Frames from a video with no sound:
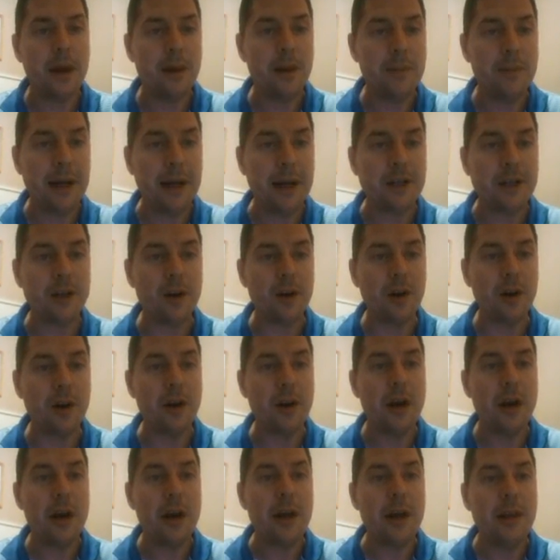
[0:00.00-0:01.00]
And make
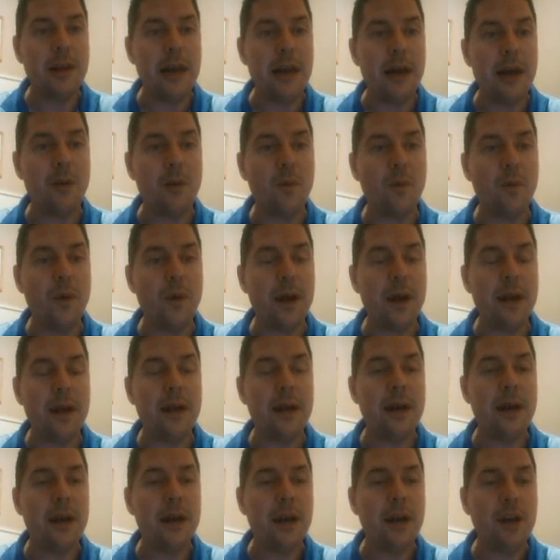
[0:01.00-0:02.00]
sure that
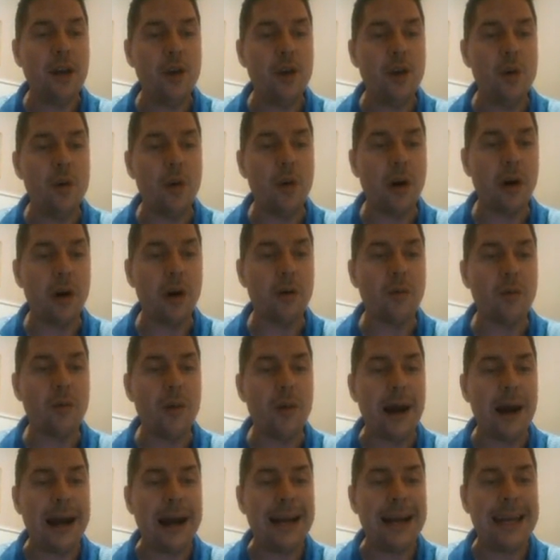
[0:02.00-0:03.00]
when you are
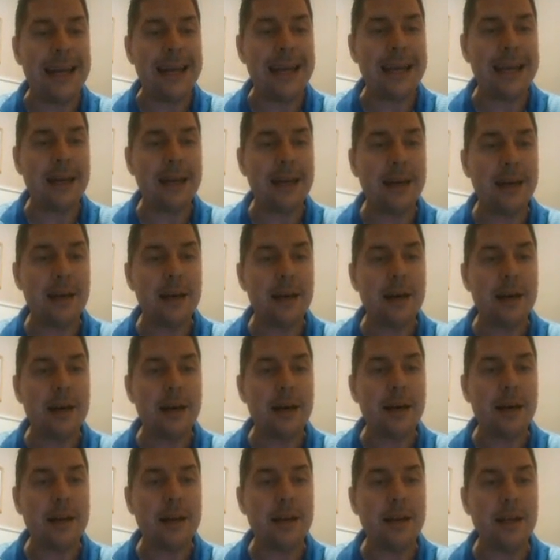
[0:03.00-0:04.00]
writing
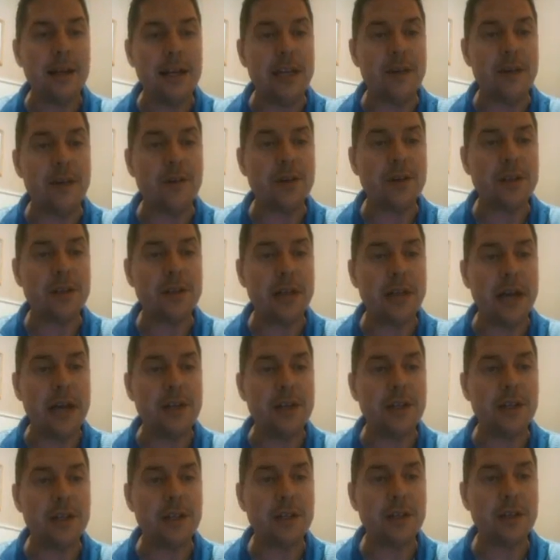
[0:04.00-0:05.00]
the different
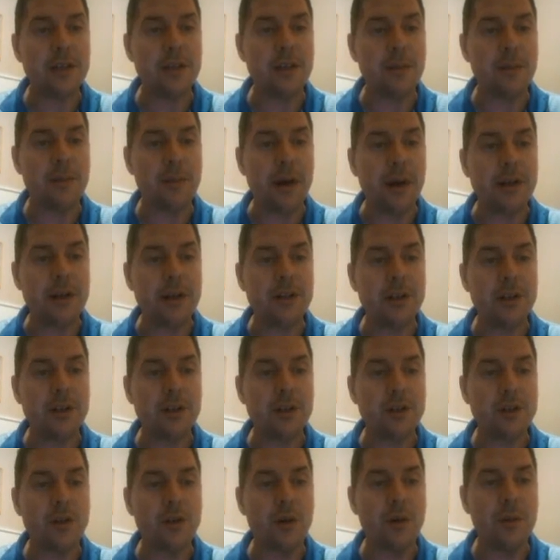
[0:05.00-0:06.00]
stages,
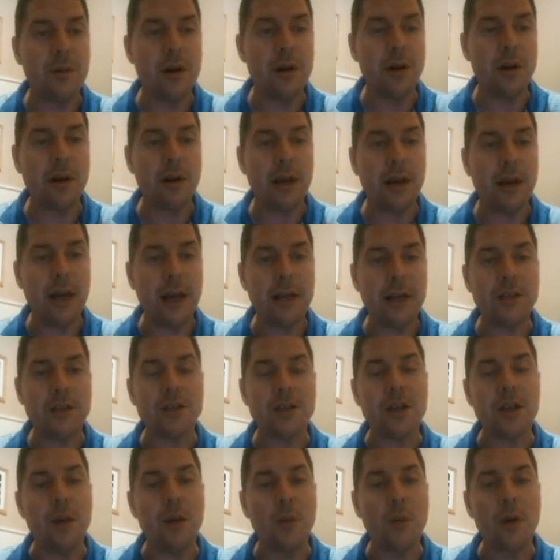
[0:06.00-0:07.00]
depression, storm, and hurricane,
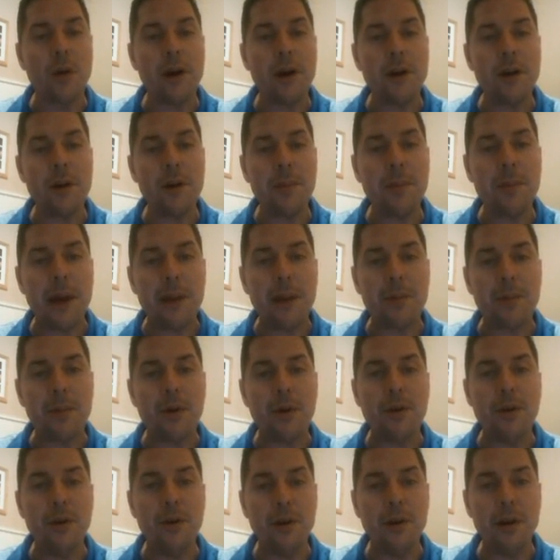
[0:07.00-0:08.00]
somewhere in your
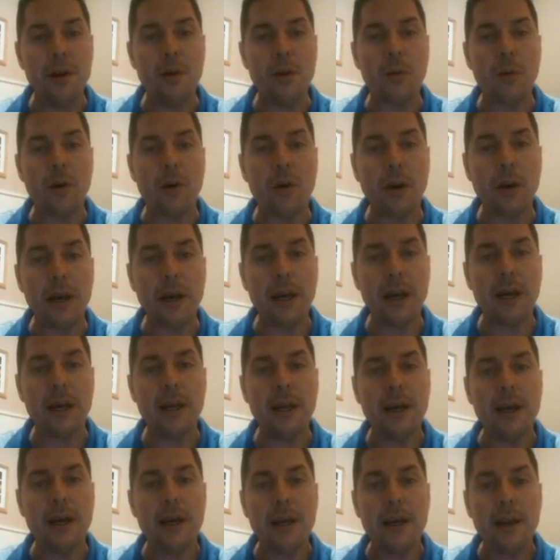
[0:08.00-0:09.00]
paper, you need to work
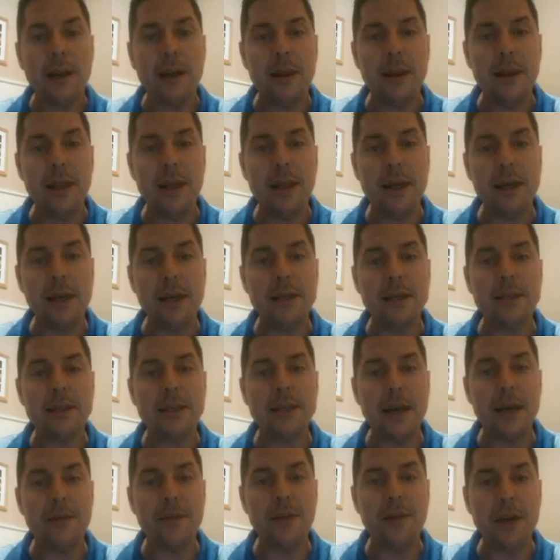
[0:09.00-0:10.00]
in these
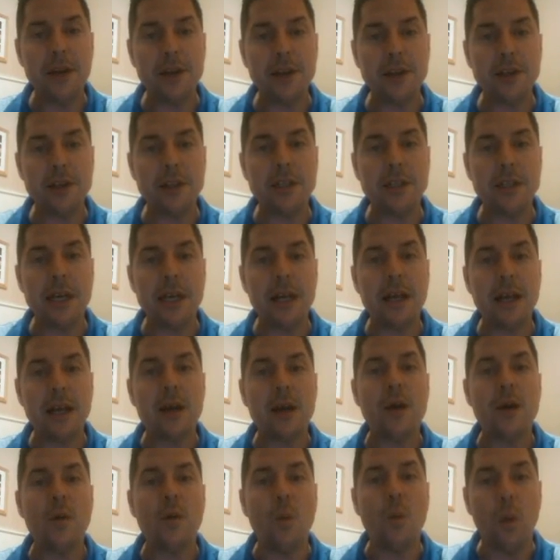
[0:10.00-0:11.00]
definitions
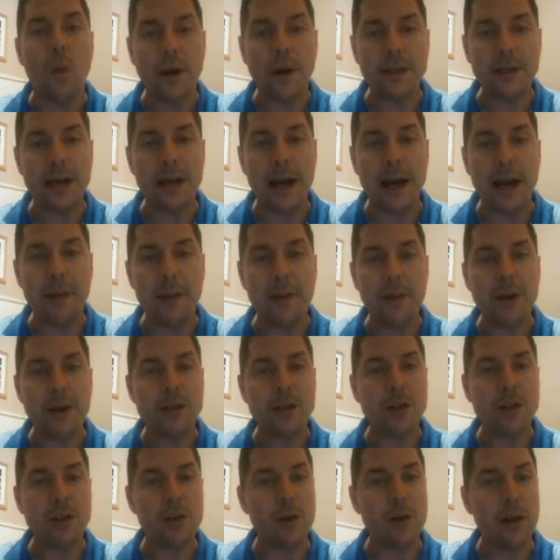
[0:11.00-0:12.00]
one time.
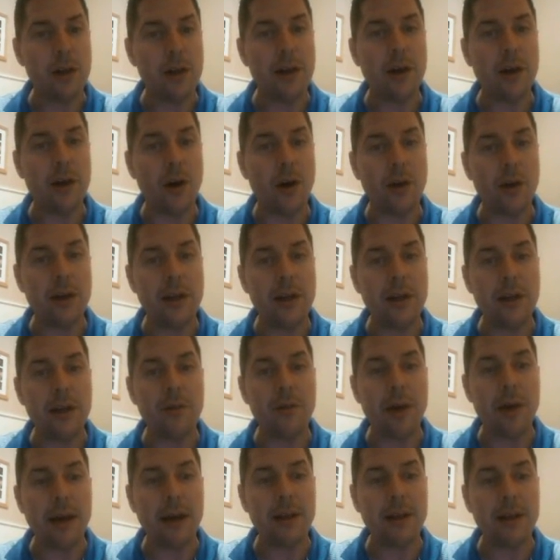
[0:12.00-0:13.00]
So you only need
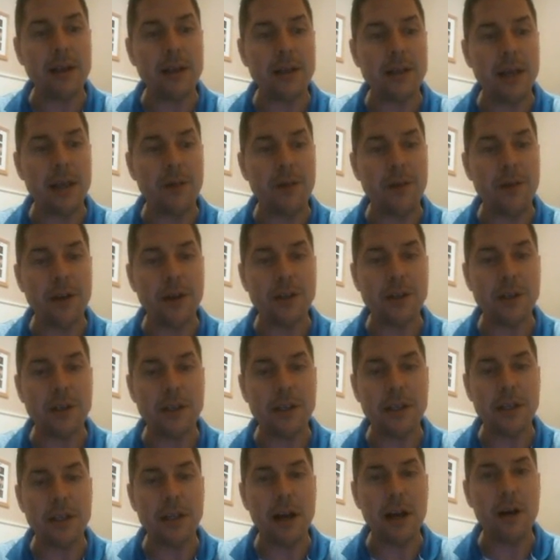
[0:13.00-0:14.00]
to write these
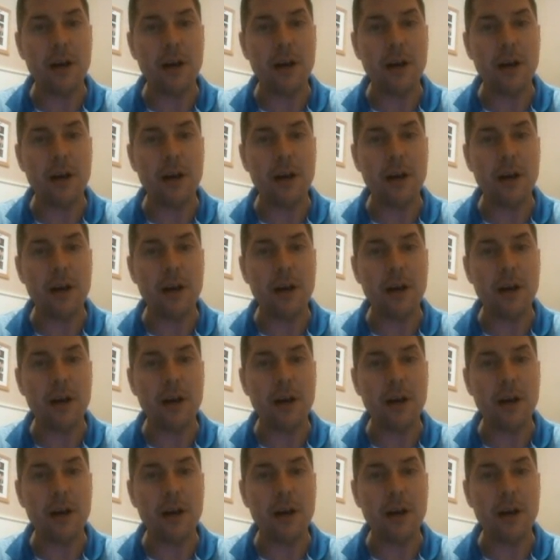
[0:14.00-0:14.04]
definitions in